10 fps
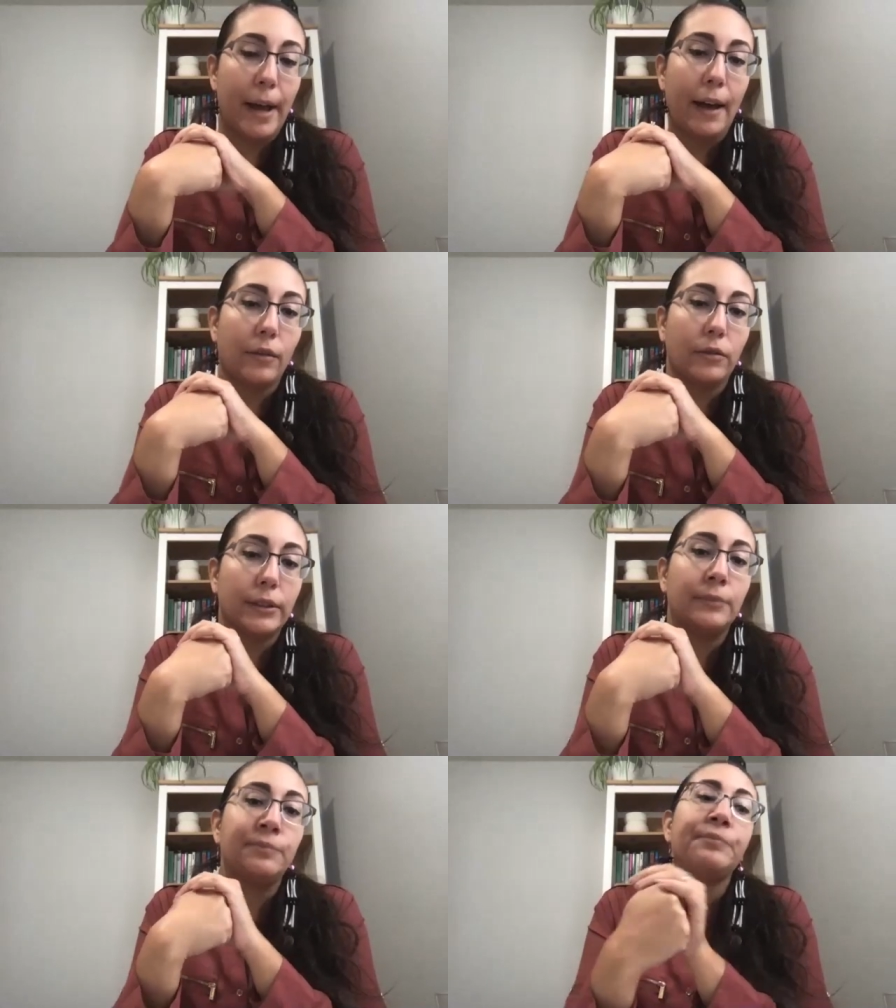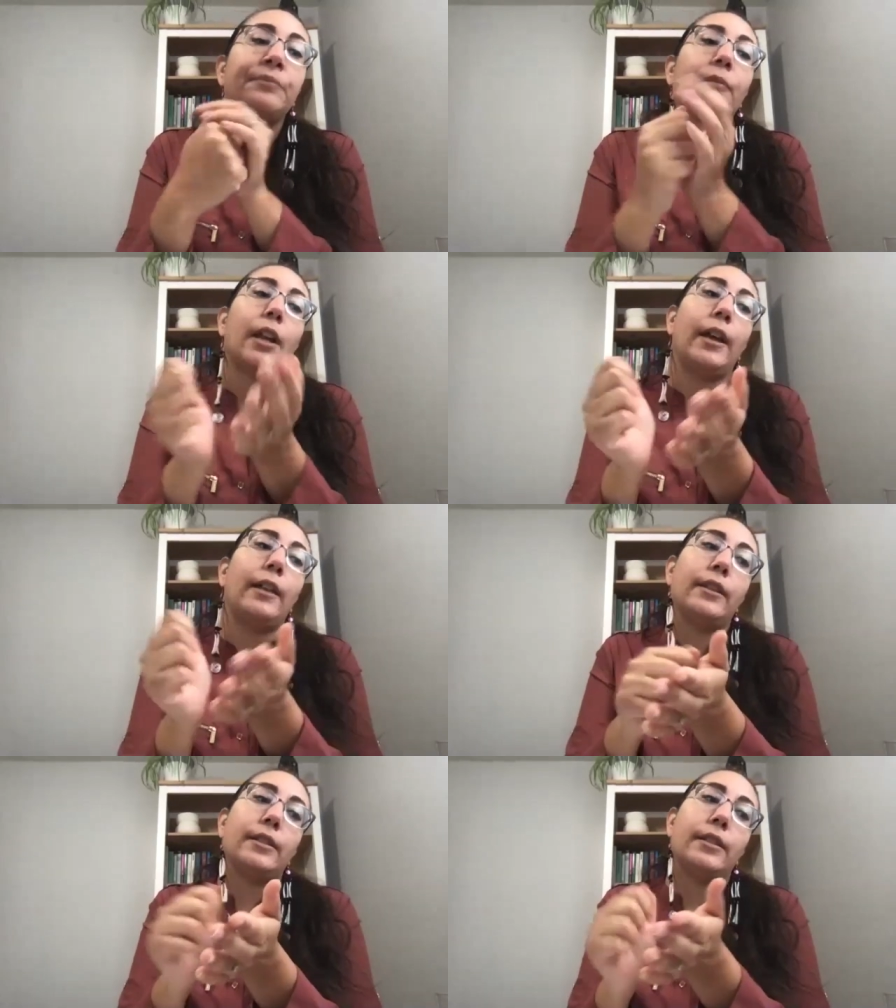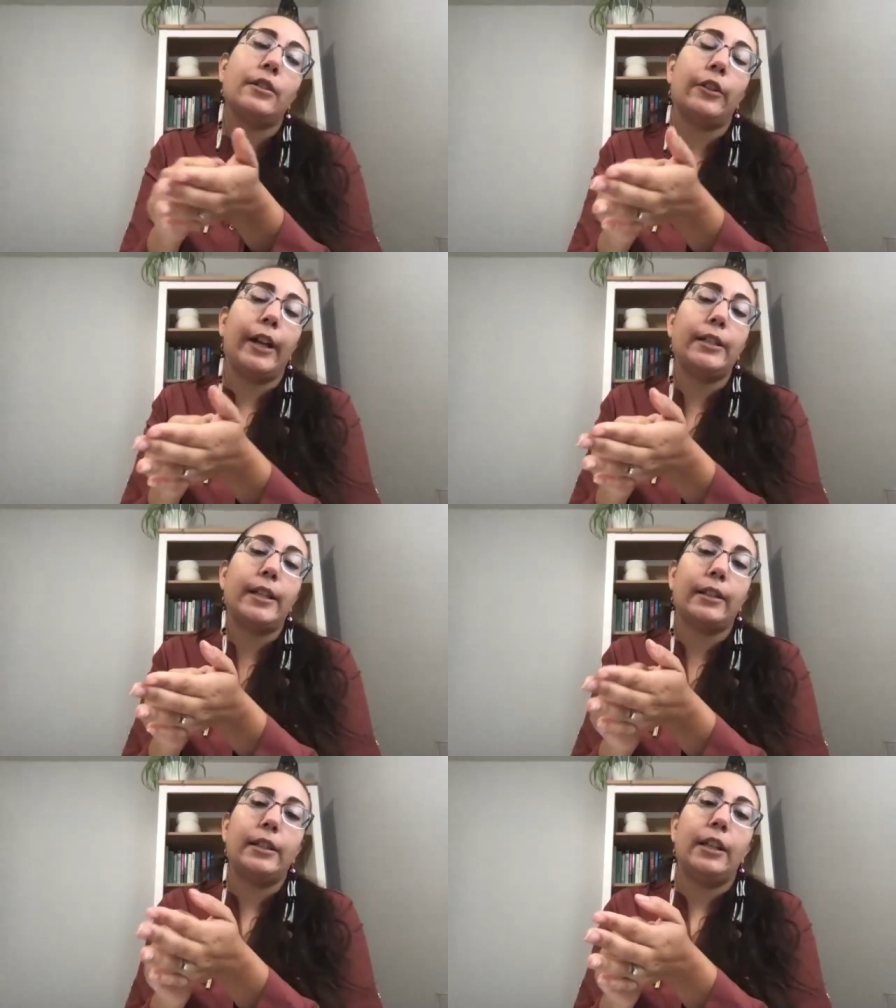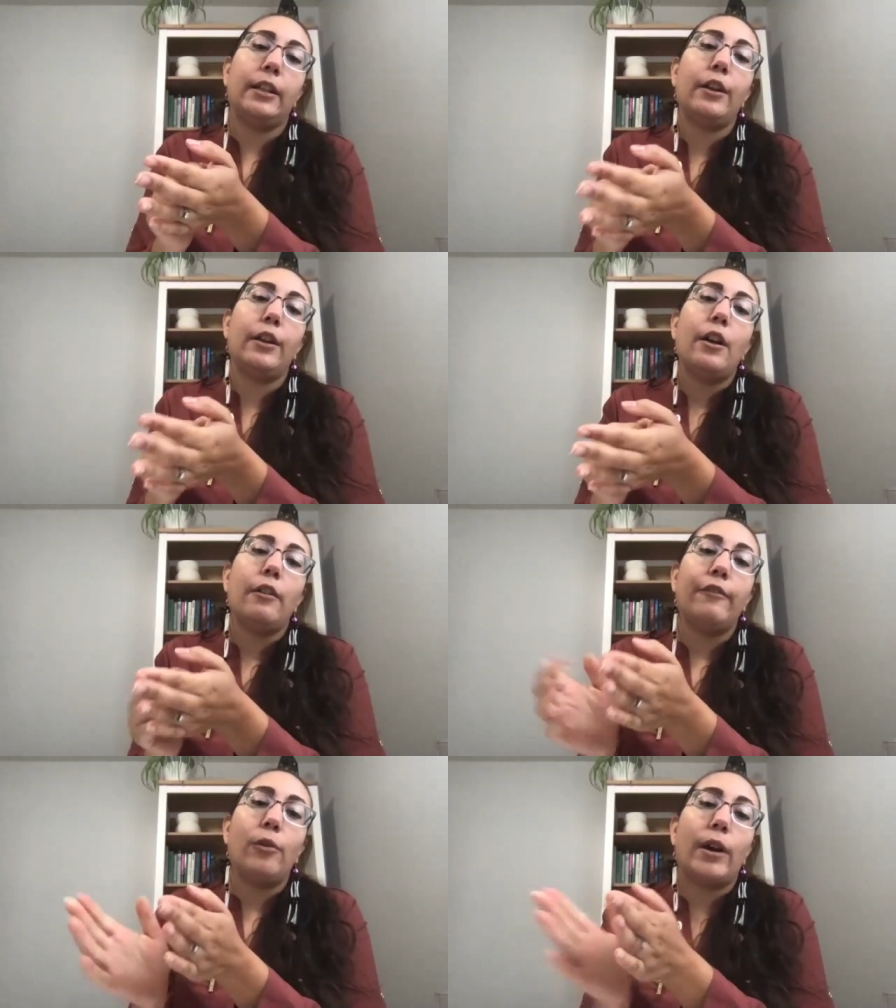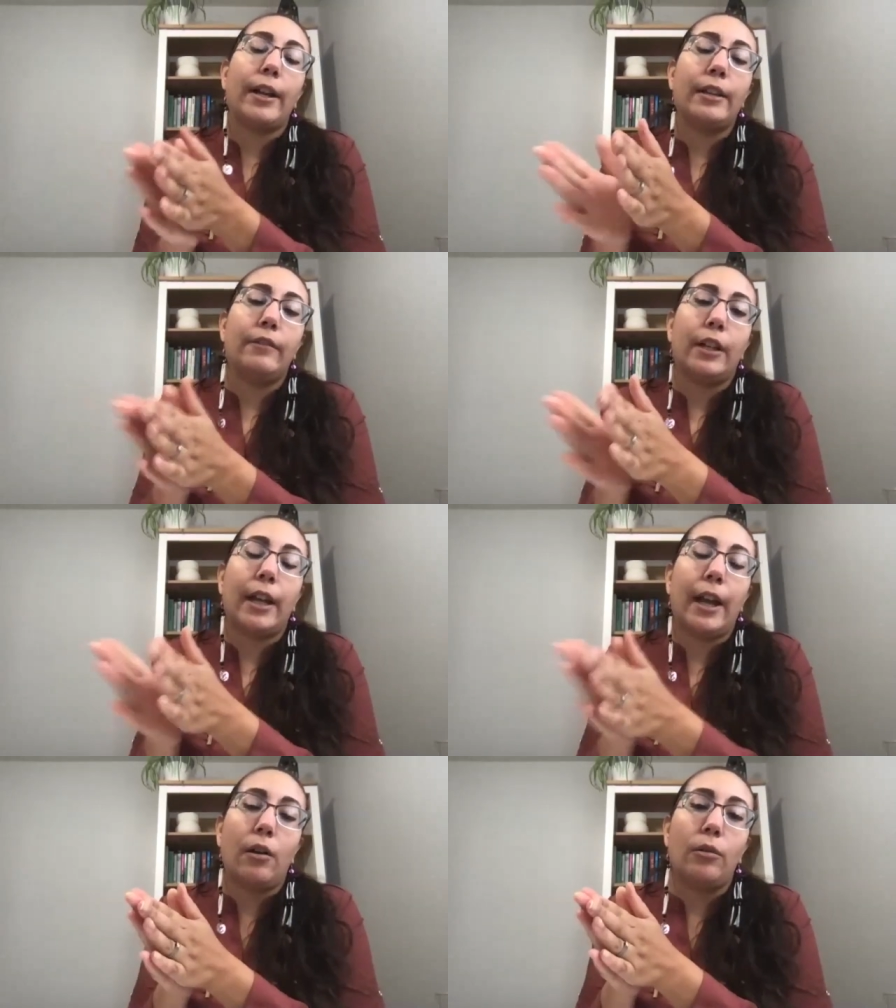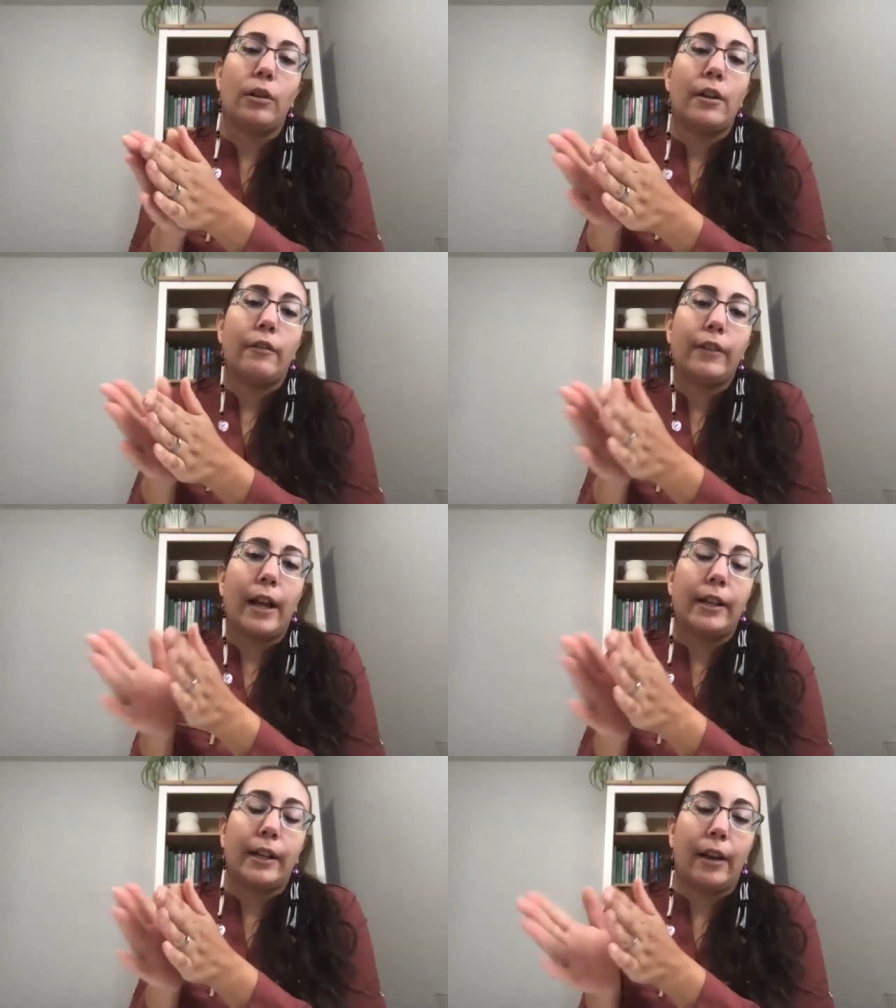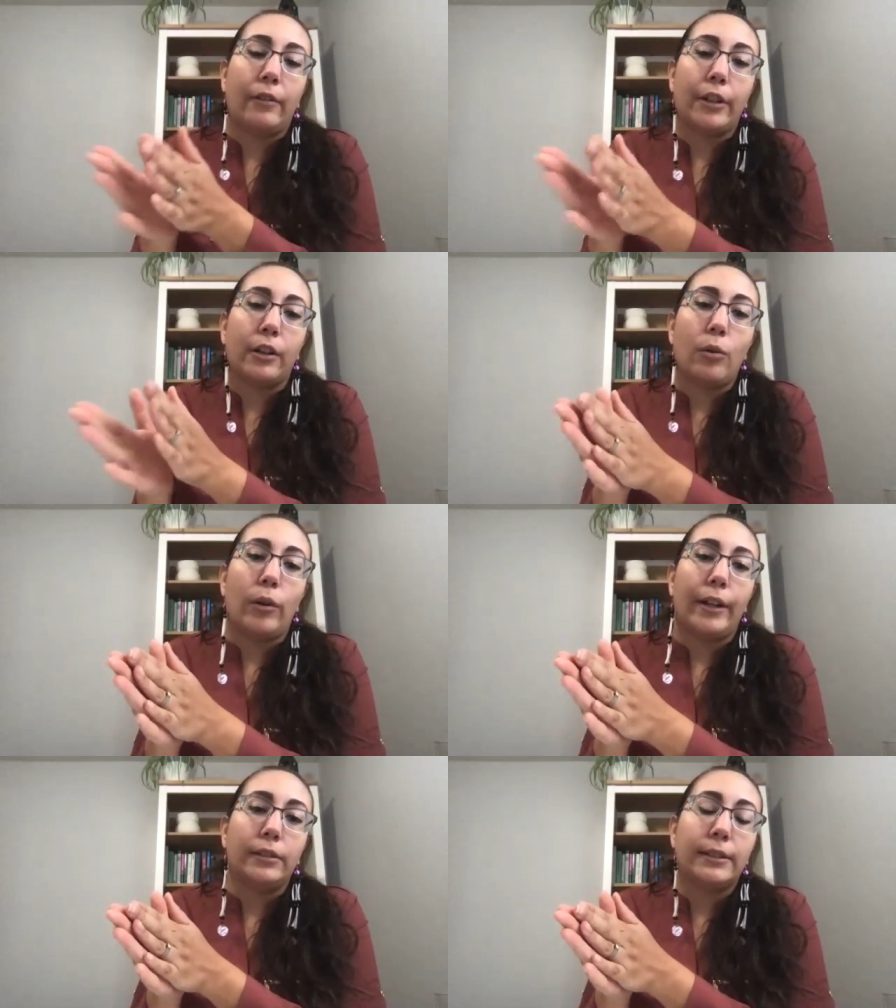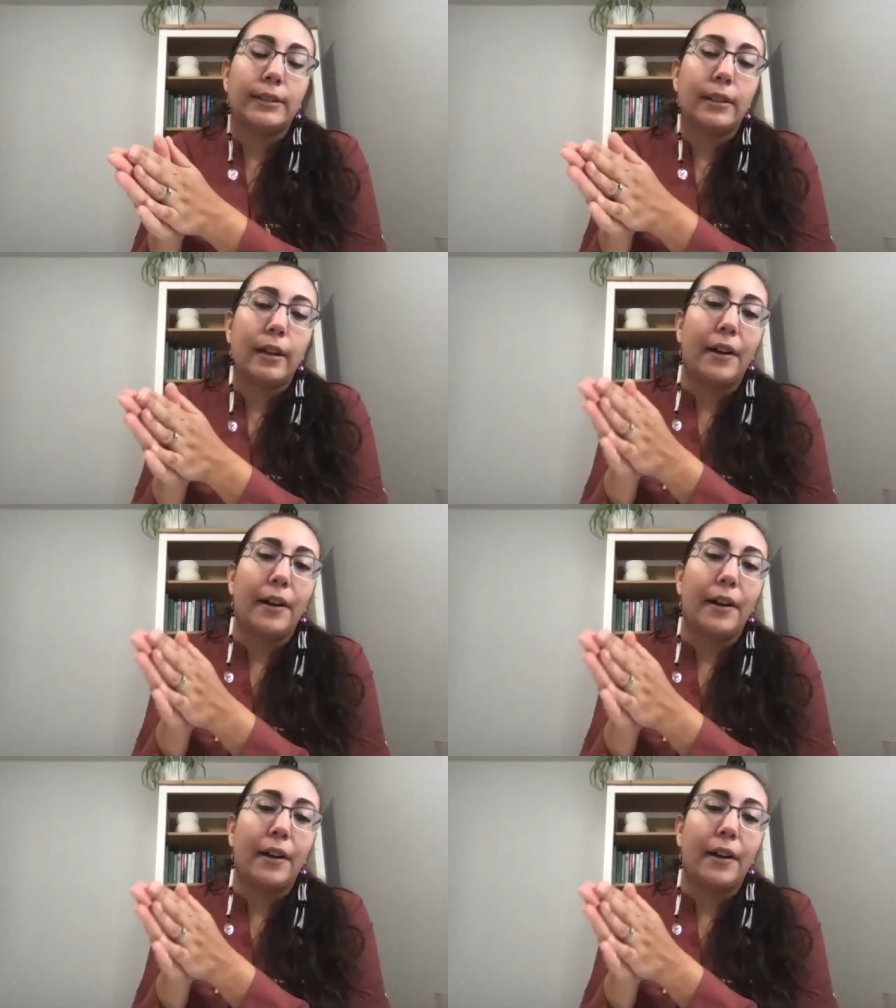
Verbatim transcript: paddles. And this is a great technique for evening out, flattening out your coils.